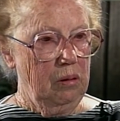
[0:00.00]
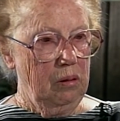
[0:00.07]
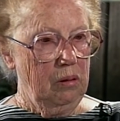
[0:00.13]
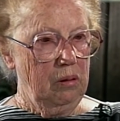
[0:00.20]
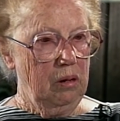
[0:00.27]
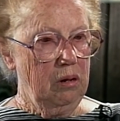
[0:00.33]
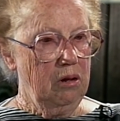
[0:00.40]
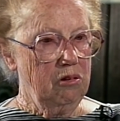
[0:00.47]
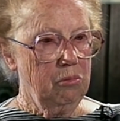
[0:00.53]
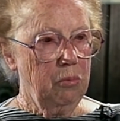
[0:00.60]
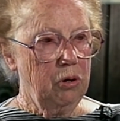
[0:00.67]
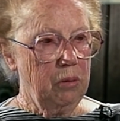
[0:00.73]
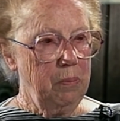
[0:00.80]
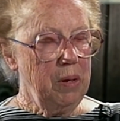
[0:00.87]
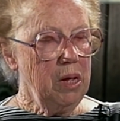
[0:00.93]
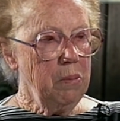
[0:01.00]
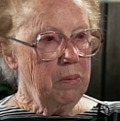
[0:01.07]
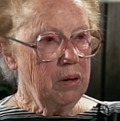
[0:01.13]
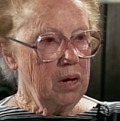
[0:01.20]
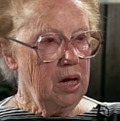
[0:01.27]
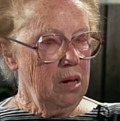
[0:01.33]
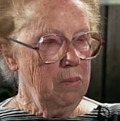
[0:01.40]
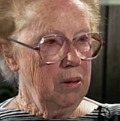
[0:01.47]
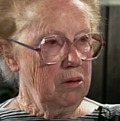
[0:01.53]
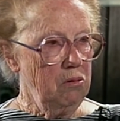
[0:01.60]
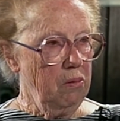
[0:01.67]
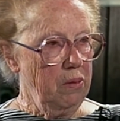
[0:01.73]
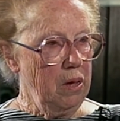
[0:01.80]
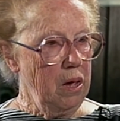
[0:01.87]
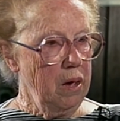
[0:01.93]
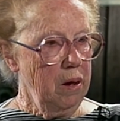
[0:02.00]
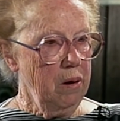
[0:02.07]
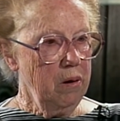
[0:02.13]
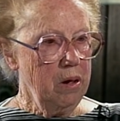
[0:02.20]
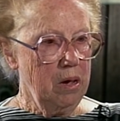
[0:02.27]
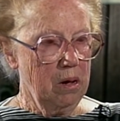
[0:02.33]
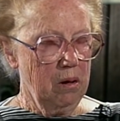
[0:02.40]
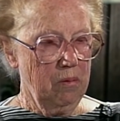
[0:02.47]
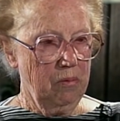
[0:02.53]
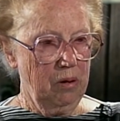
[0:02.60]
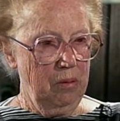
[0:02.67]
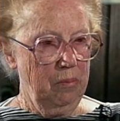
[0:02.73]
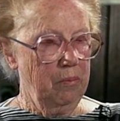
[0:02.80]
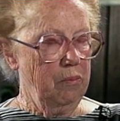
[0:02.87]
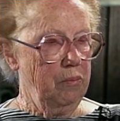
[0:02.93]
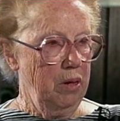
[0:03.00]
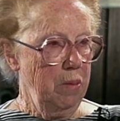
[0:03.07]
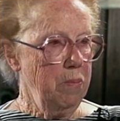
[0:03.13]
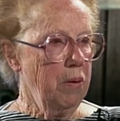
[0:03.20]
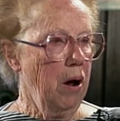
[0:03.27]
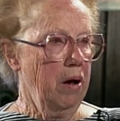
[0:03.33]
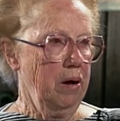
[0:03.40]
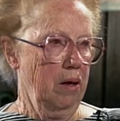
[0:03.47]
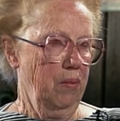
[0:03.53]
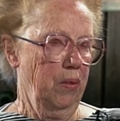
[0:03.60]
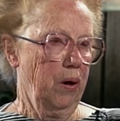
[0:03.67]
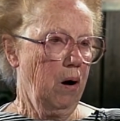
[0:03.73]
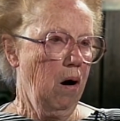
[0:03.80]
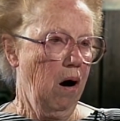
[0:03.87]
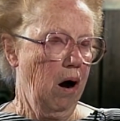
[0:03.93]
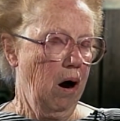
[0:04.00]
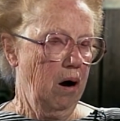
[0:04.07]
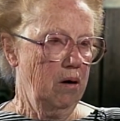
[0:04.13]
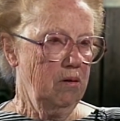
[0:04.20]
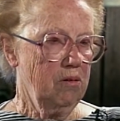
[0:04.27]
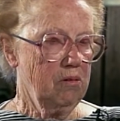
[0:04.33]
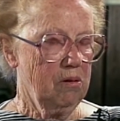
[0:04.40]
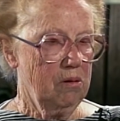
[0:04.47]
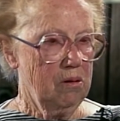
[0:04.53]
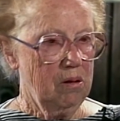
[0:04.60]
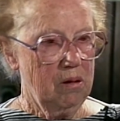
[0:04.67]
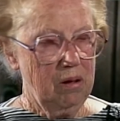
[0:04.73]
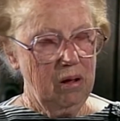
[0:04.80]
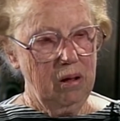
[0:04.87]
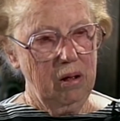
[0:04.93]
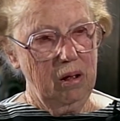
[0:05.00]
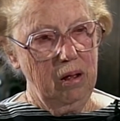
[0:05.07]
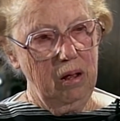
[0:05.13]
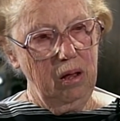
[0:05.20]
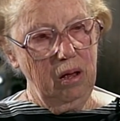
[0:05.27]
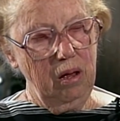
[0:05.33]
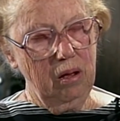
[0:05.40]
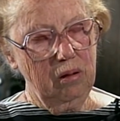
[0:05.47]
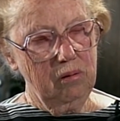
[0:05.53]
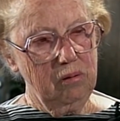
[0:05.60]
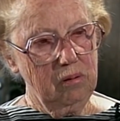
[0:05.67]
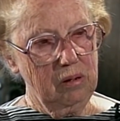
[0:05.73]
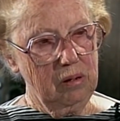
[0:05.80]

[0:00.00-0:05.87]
then as more people came into the area, they brought in the cars, and